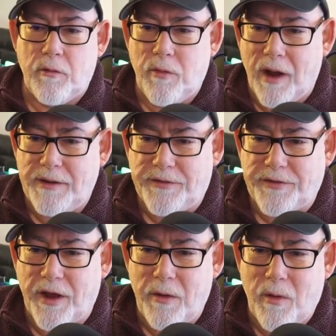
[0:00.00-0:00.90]
Right,
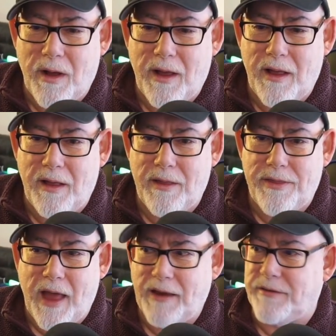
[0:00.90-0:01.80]
so uh,
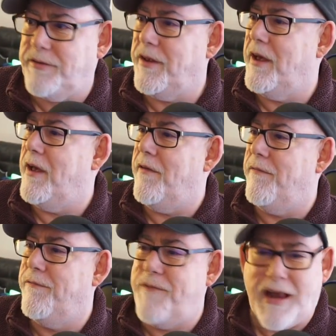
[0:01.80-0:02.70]
that's uh,
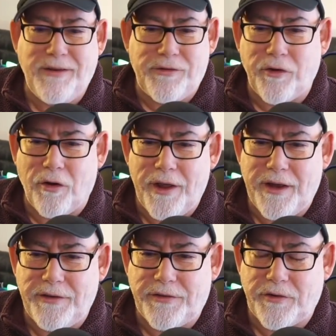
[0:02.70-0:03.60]
Ventoy
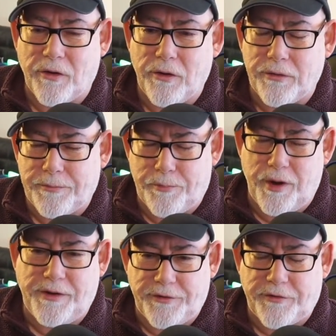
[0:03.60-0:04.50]
installed,
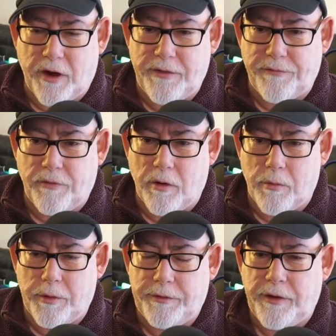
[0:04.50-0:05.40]
pretty
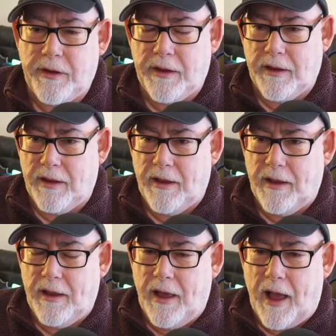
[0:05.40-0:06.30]
straightforward.
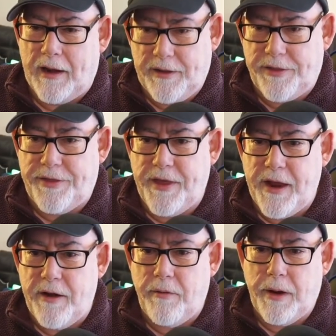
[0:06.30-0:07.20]
And in
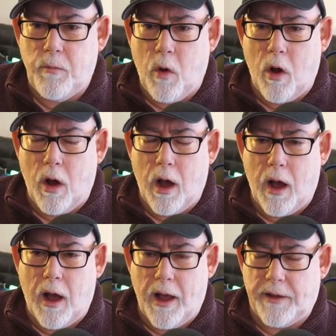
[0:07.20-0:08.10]
theory, what
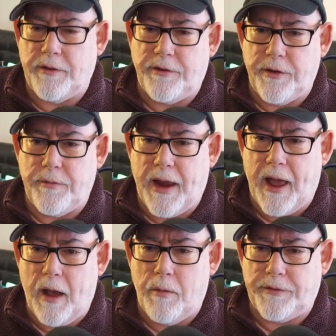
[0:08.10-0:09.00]
I can do
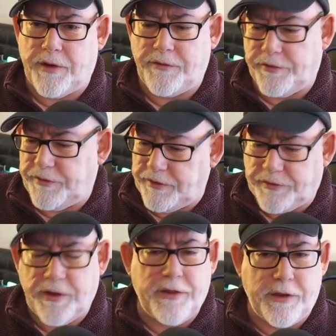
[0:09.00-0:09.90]
now is I just
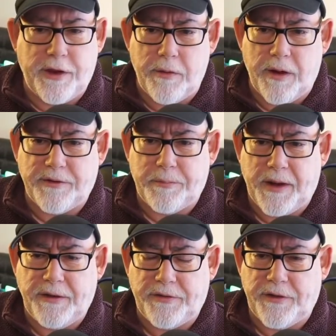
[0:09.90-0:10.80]
insert the
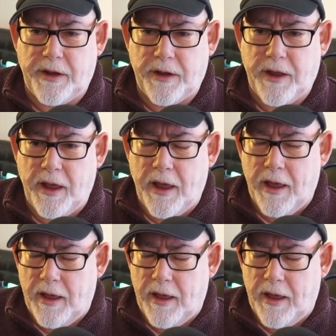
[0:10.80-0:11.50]
USB stick,